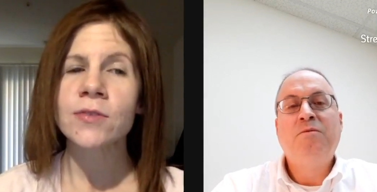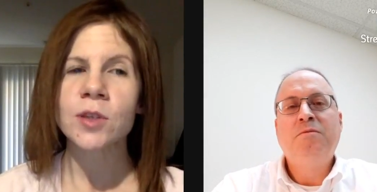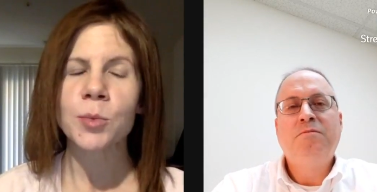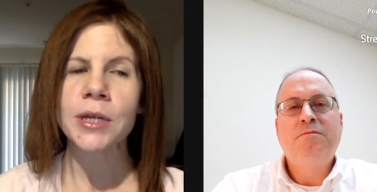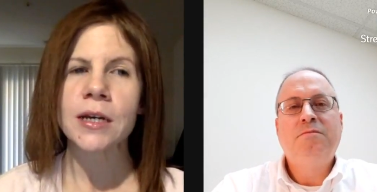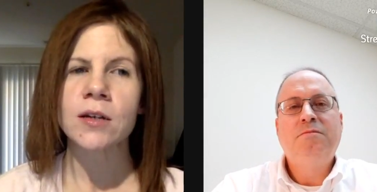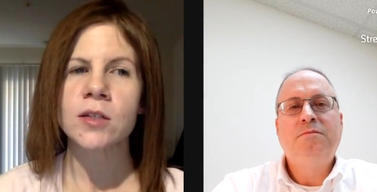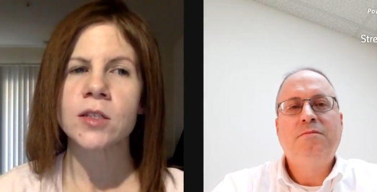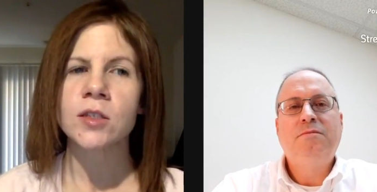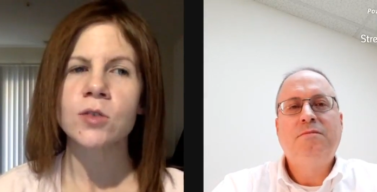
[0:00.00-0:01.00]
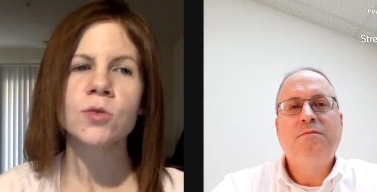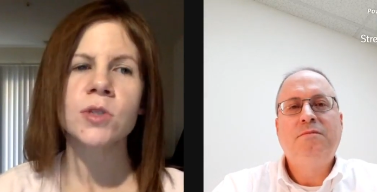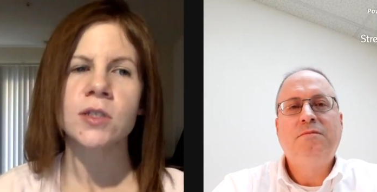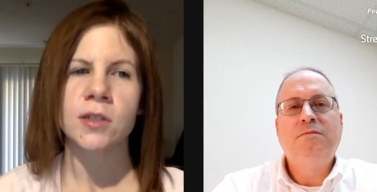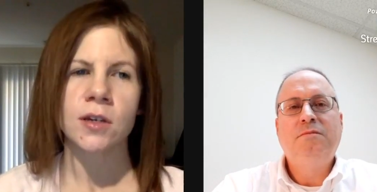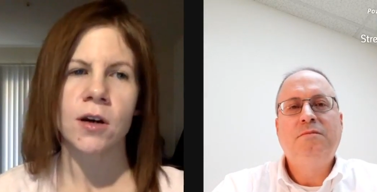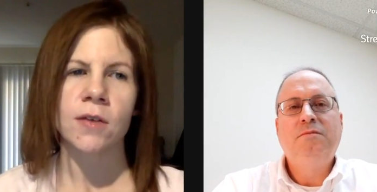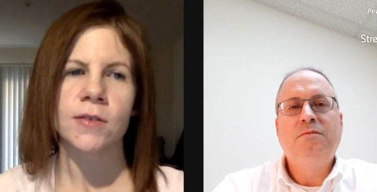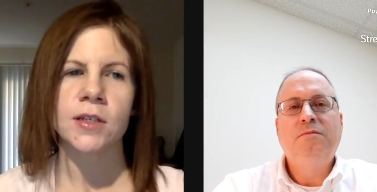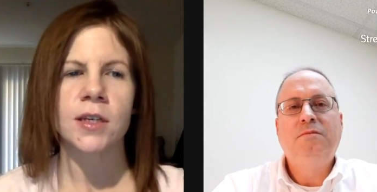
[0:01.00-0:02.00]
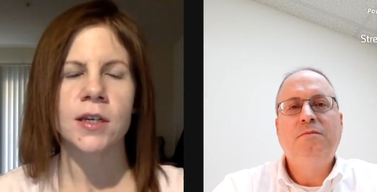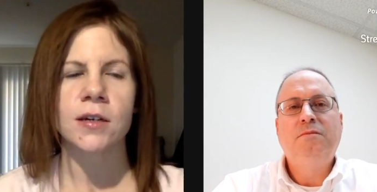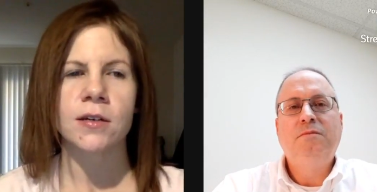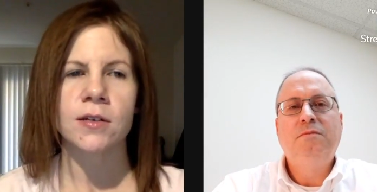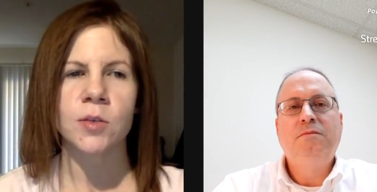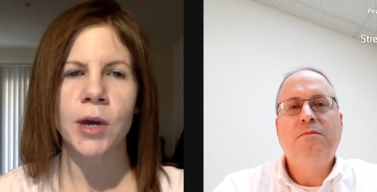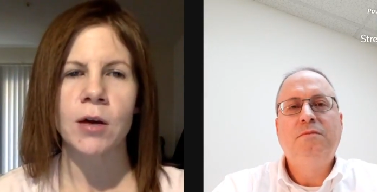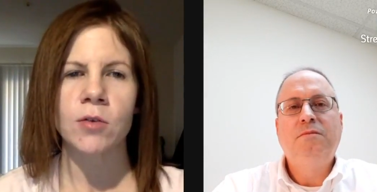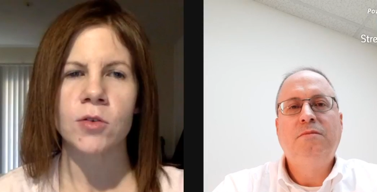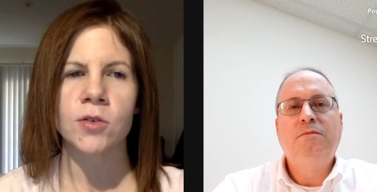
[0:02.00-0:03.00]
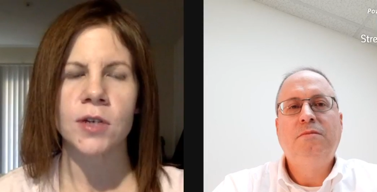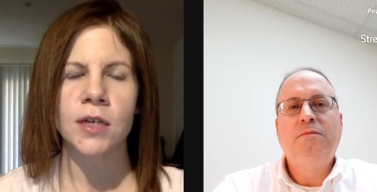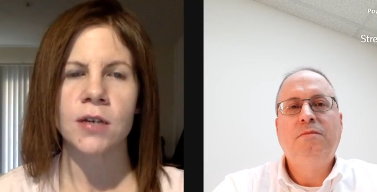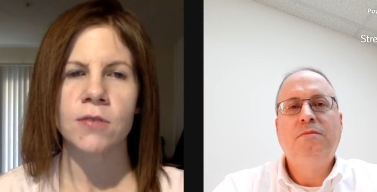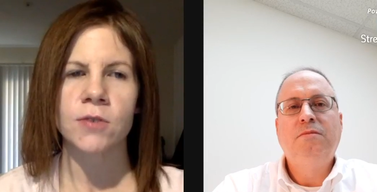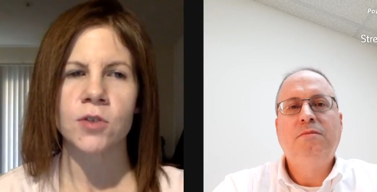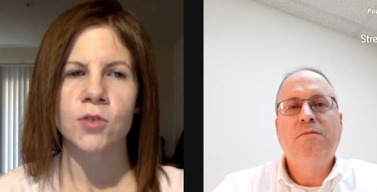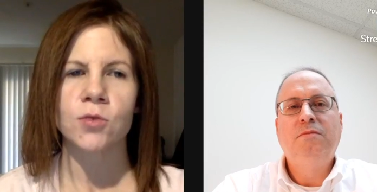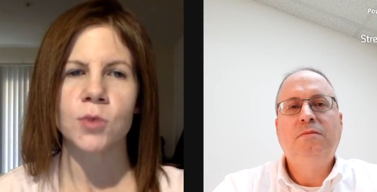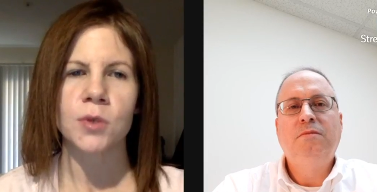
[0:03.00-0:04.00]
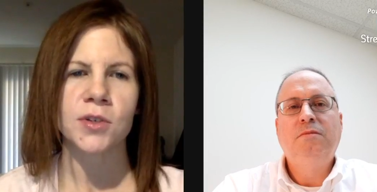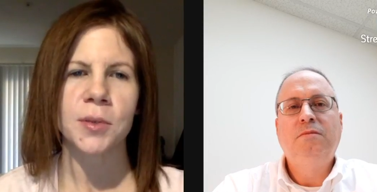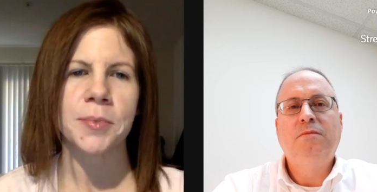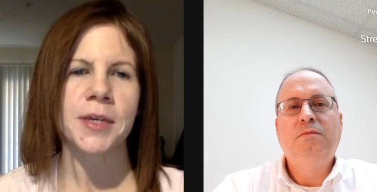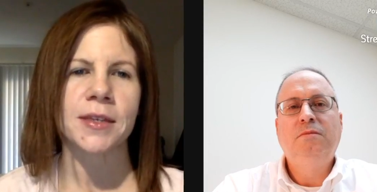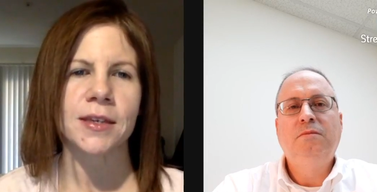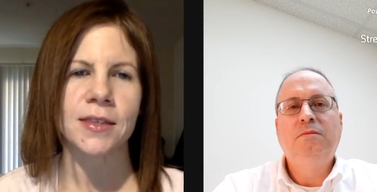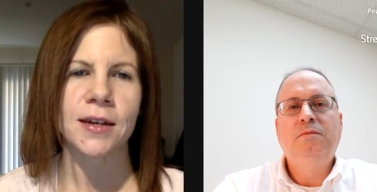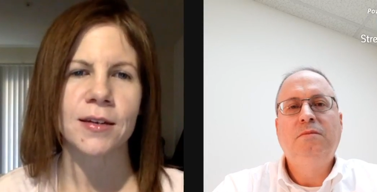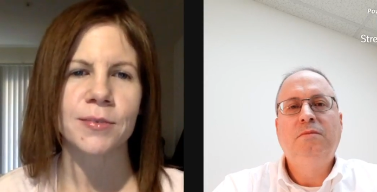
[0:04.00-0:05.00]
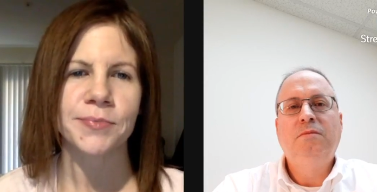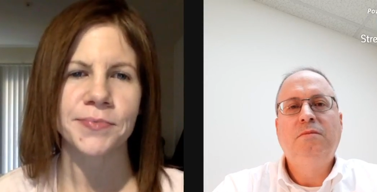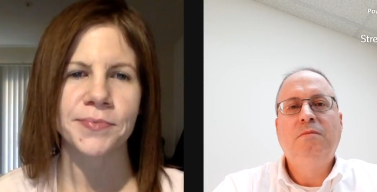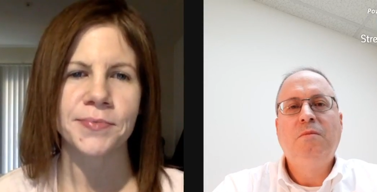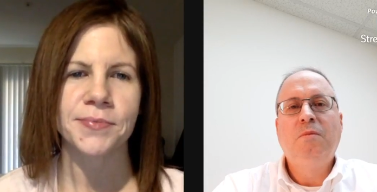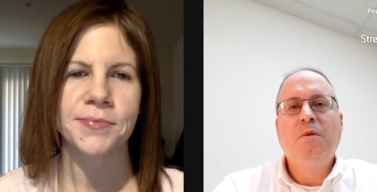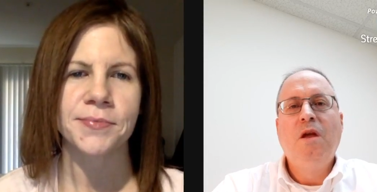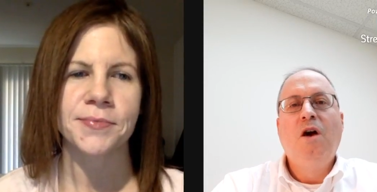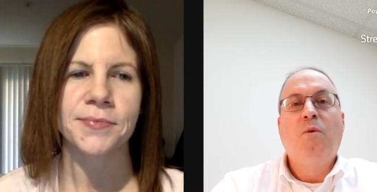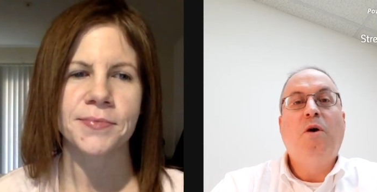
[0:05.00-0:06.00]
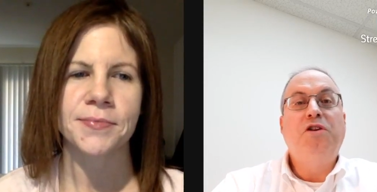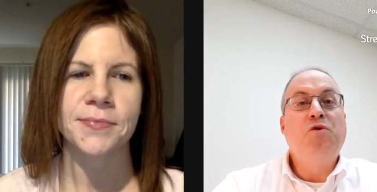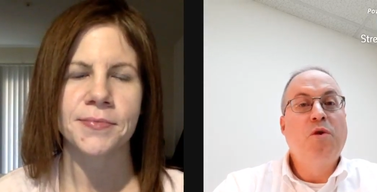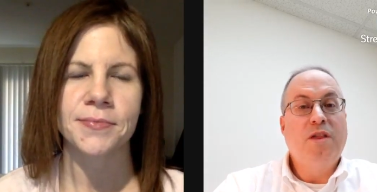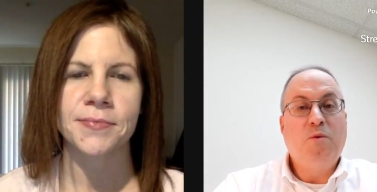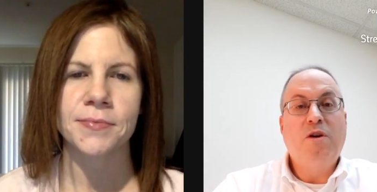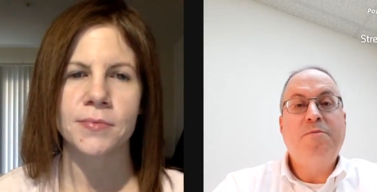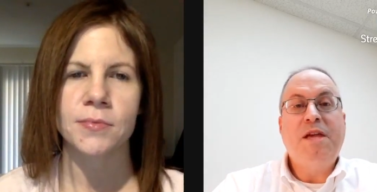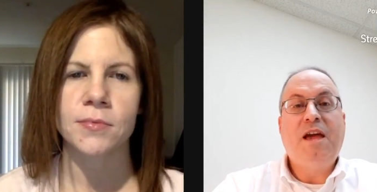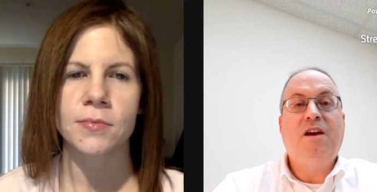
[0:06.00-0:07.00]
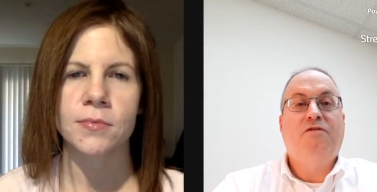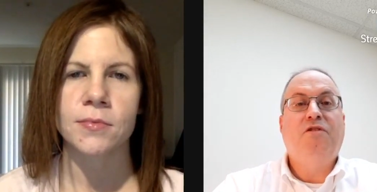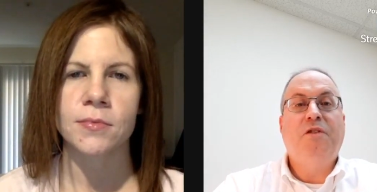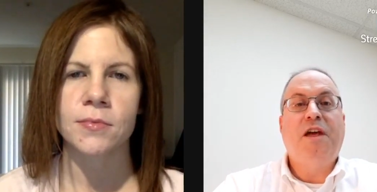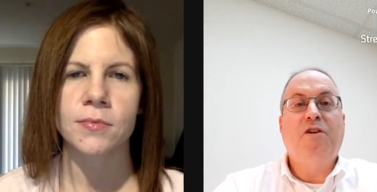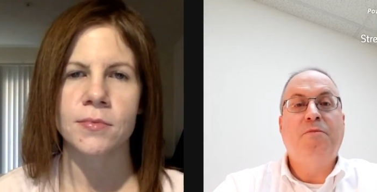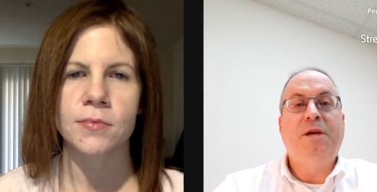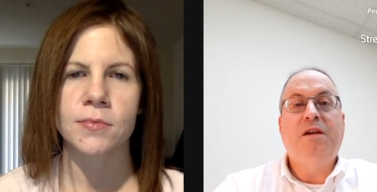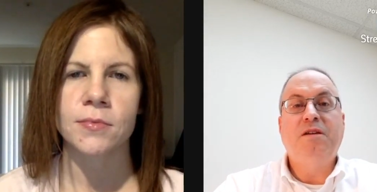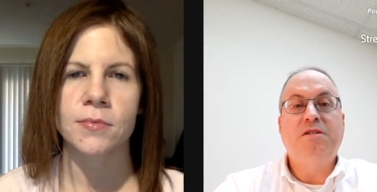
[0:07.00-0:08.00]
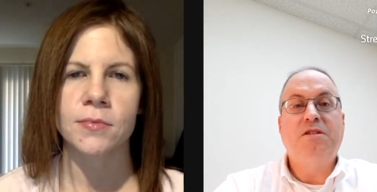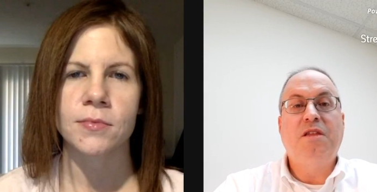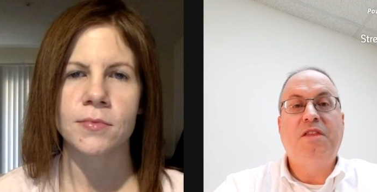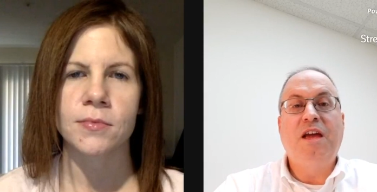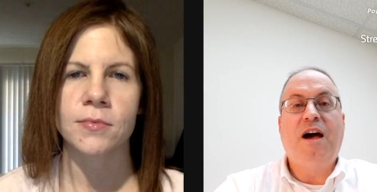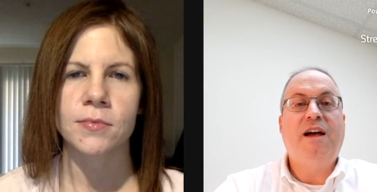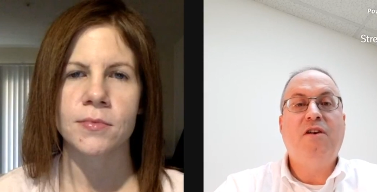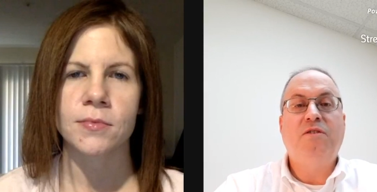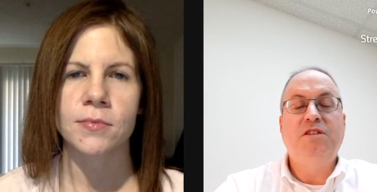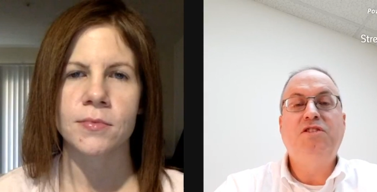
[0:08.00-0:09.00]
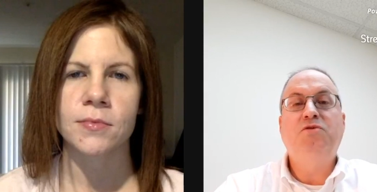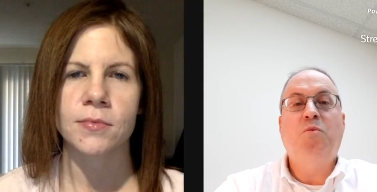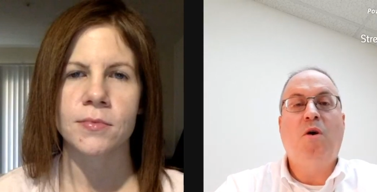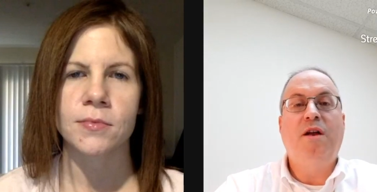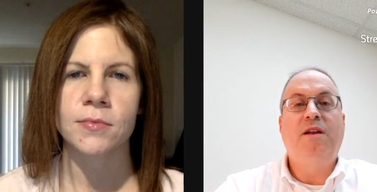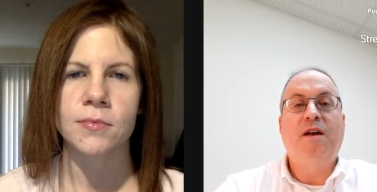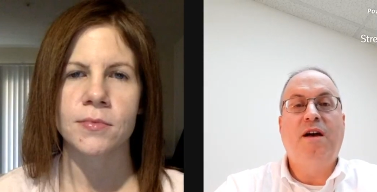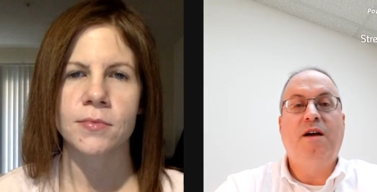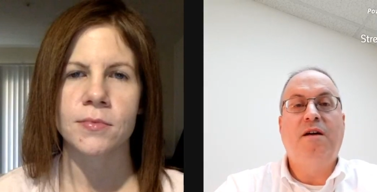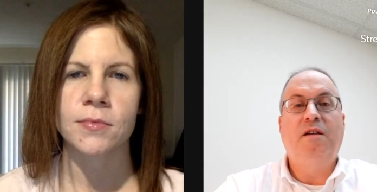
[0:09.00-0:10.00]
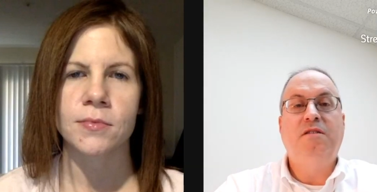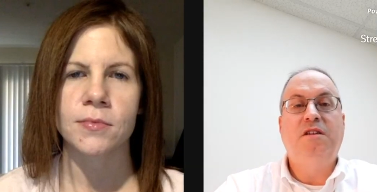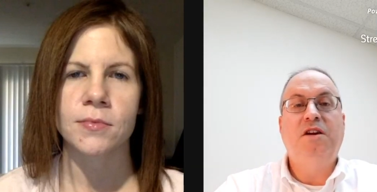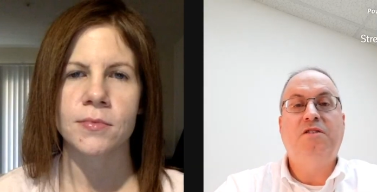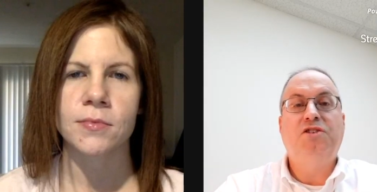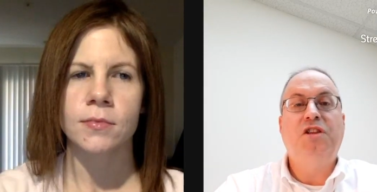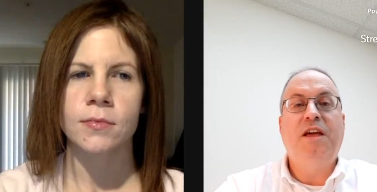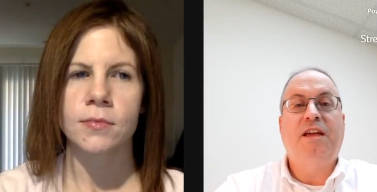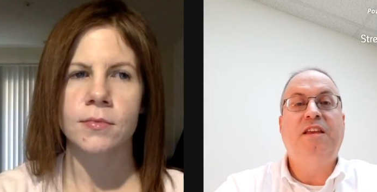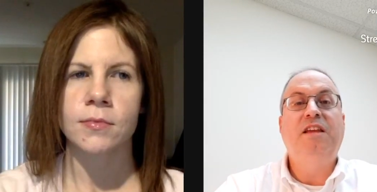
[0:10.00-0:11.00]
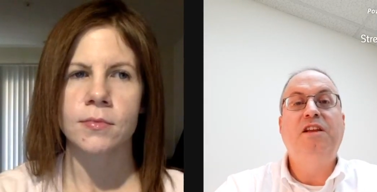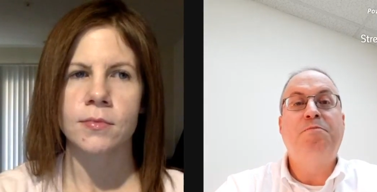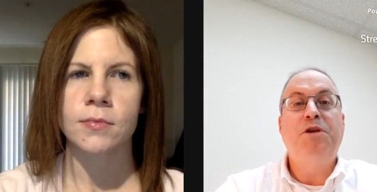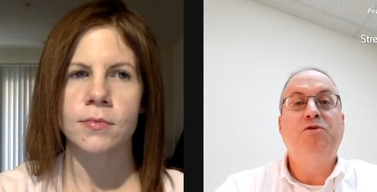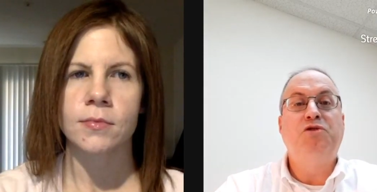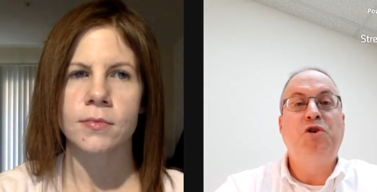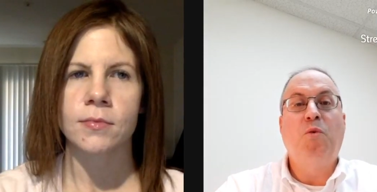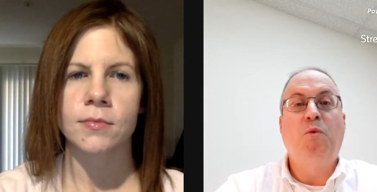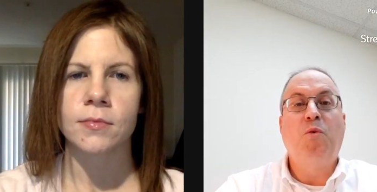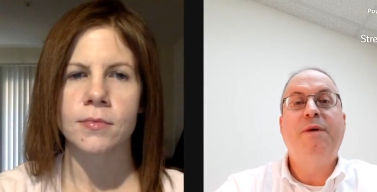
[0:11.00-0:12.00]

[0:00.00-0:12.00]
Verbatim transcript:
Speaker 1: somebody else uses the office, like a spouse or a kid for school or something like that?
Speaker 2: Well, you really want to be careful there, because the IRS, this is one deduction that can get abused. You want